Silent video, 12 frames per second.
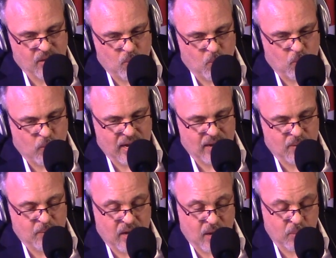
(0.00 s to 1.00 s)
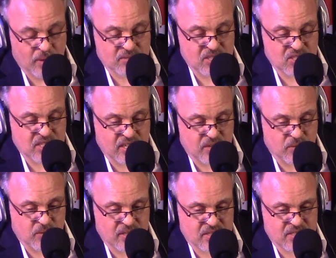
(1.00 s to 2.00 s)
Wow. I will have to tell you
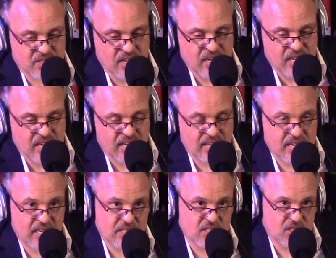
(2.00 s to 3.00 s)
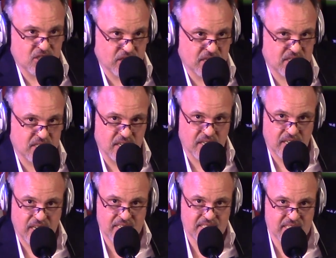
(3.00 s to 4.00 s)
this he suggested,
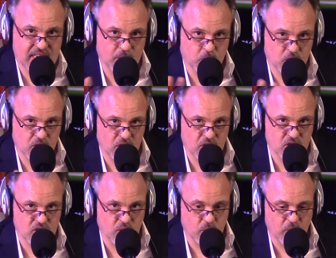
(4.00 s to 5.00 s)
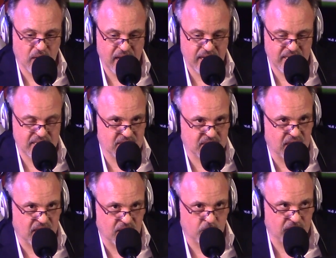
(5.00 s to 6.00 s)
he said he wasn't going to do any
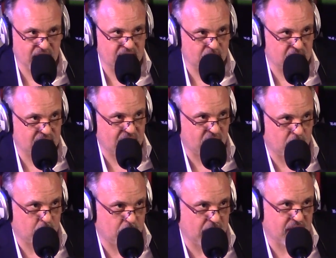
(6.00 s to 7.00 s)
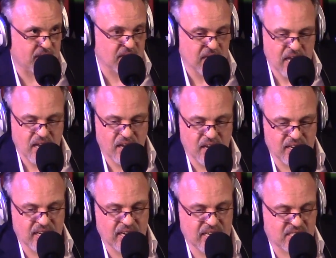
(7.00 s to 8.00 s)
scene with Andie MacDowell in bed
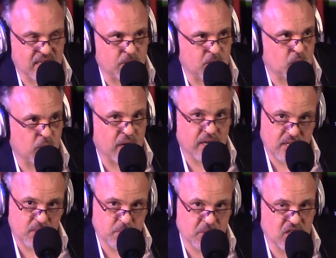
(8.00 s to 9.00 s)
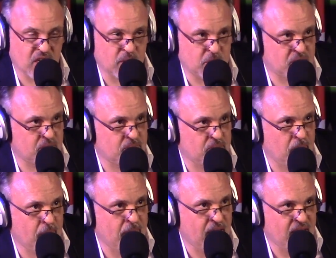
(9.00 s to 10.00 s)
unless he was wearing his pajamas.
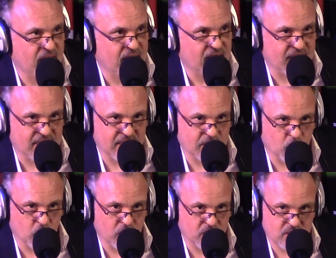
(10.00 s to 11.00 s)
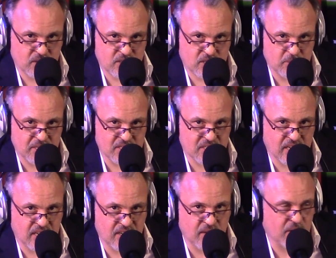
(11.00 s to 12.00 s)
Oh. He didn't want to be
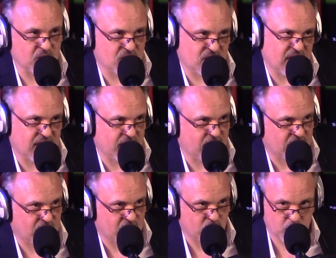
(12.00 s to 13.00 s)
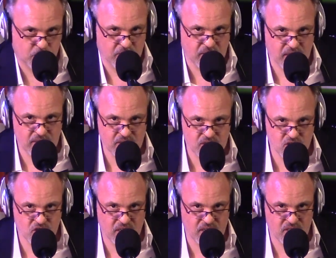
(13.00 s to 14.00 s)
seen. You don't see anything, of course, but under the
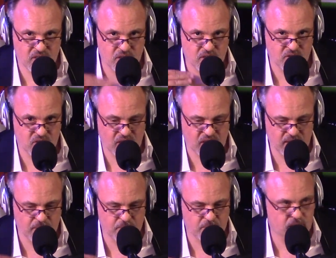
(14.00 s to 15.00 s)
sheets, you'd have seen him